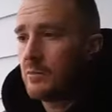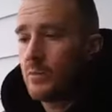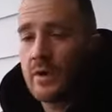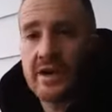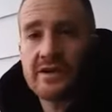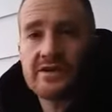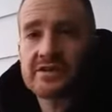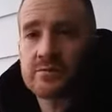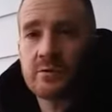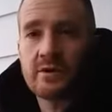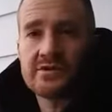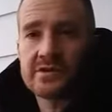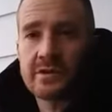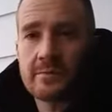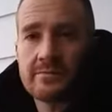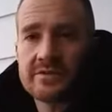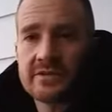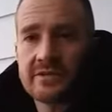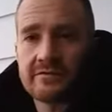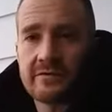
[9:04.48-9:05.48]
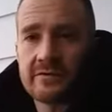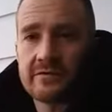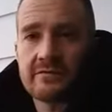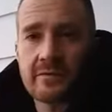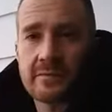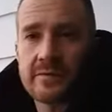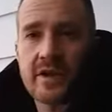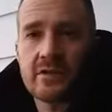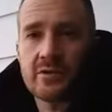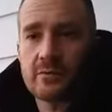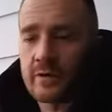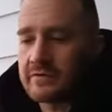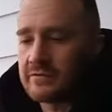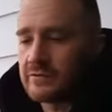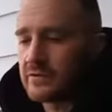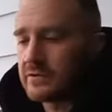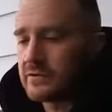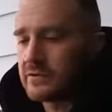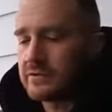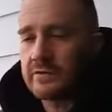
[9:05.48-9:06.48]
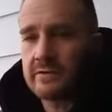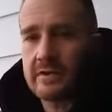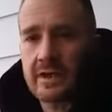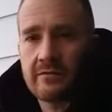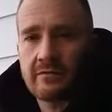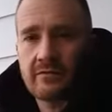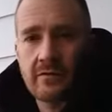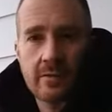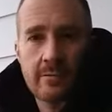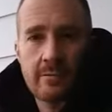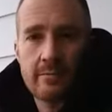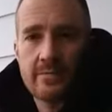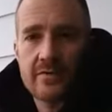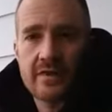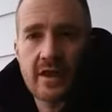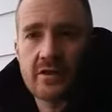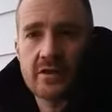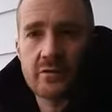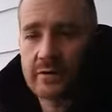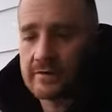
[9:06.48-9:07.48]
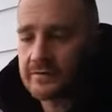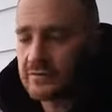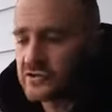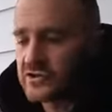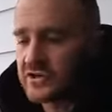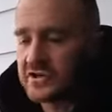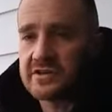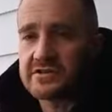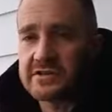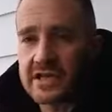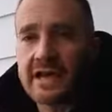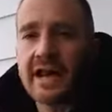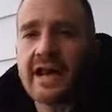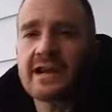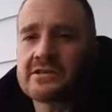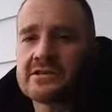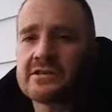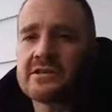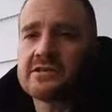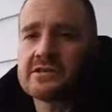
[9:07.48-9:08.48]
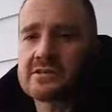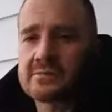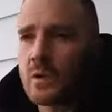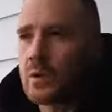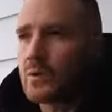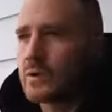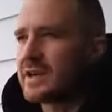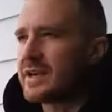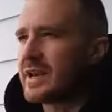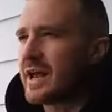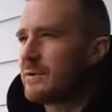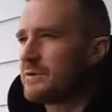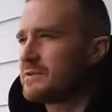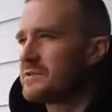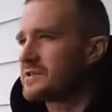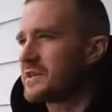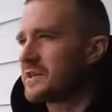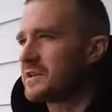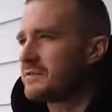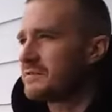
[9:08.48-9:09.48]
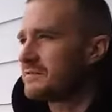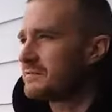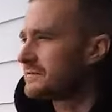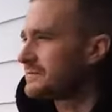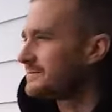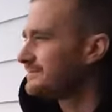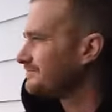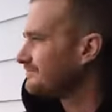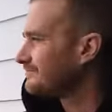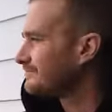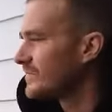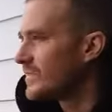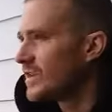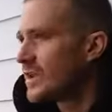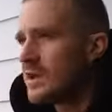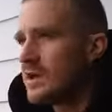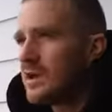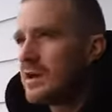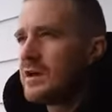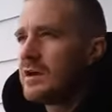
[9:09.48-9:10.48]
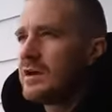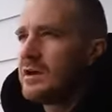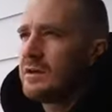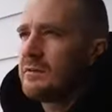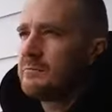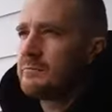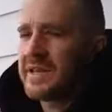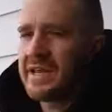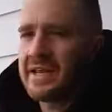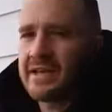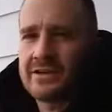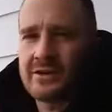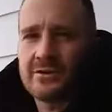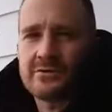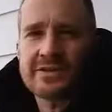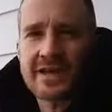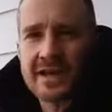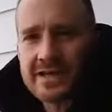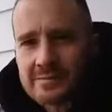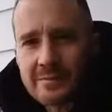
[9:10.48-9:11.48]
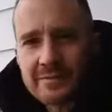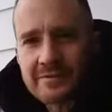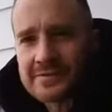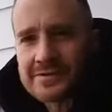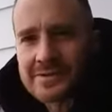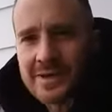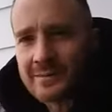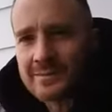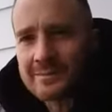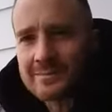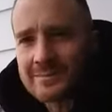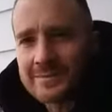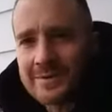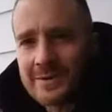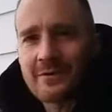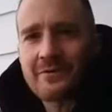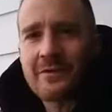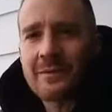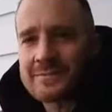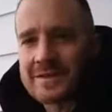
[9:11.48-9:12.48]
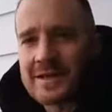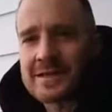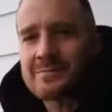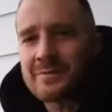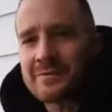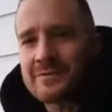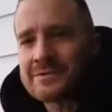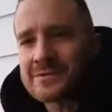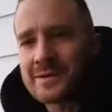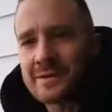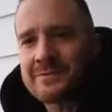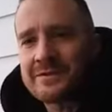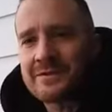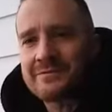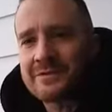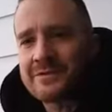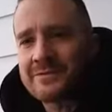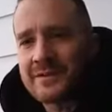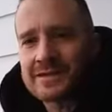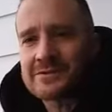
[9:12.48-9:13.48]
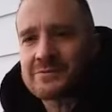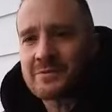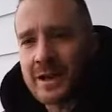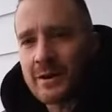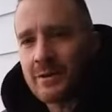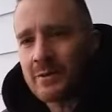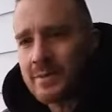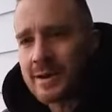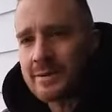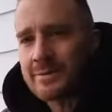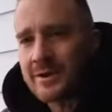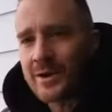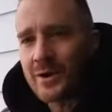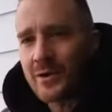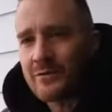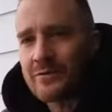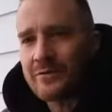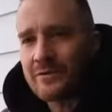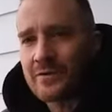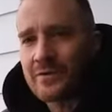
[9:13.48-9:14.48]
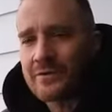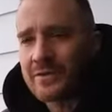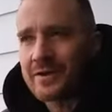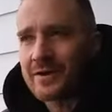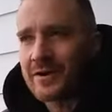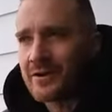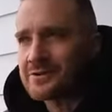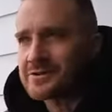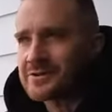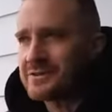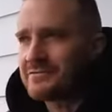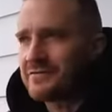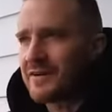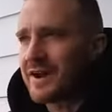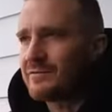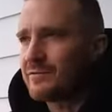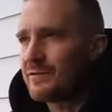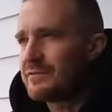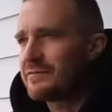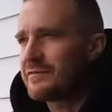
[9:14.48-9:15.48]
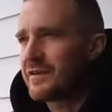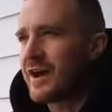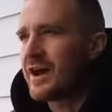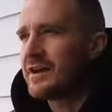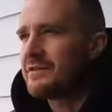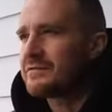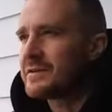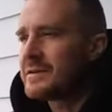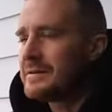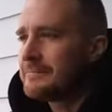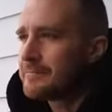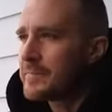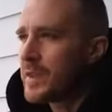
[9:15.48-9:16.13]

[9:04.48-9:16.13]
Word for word: when I just want something different from the other red like from the other red Virginias. I'd actually smoke it now instead of being you know desperate for something you know if i'm desperate for something different that's when i would maybe go for the rc515